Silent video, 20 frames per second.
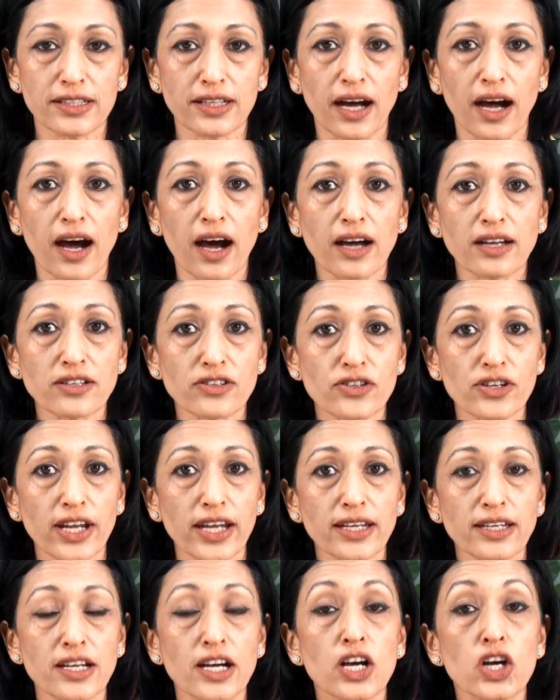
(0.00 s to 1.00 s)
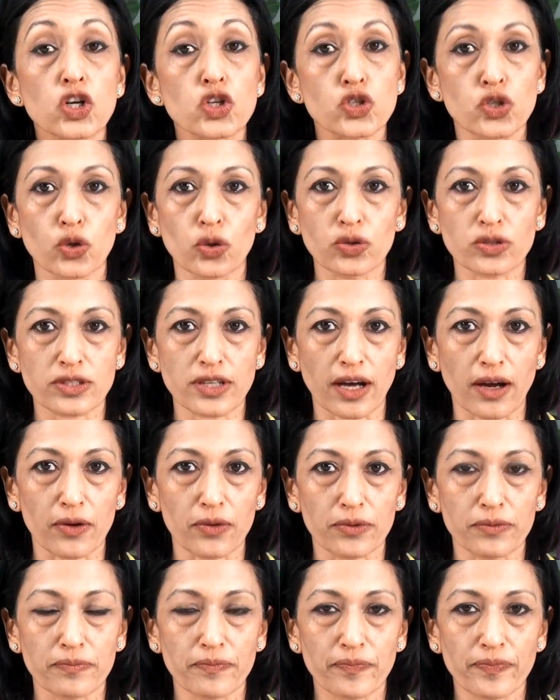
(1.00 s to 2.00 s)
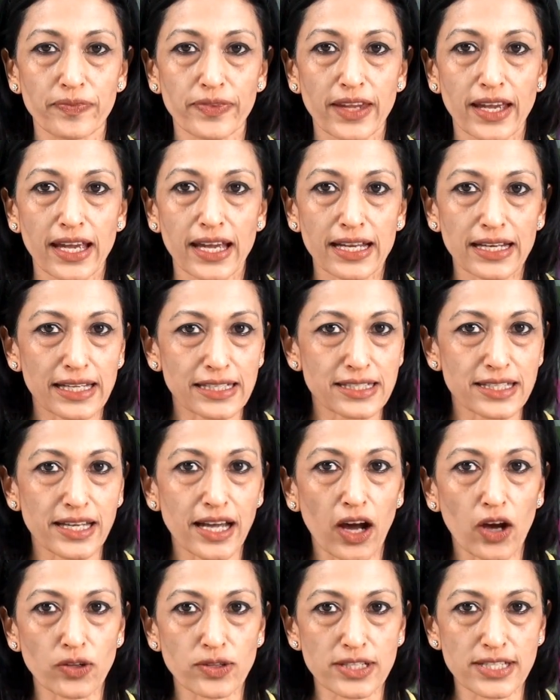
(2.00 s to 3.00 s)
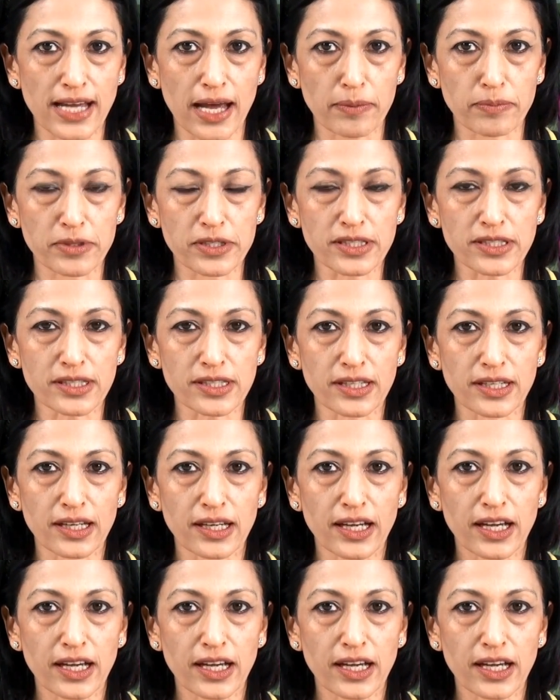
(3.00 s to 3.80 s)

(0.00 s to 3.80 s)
the heart rate slows down. Let's see how this happens.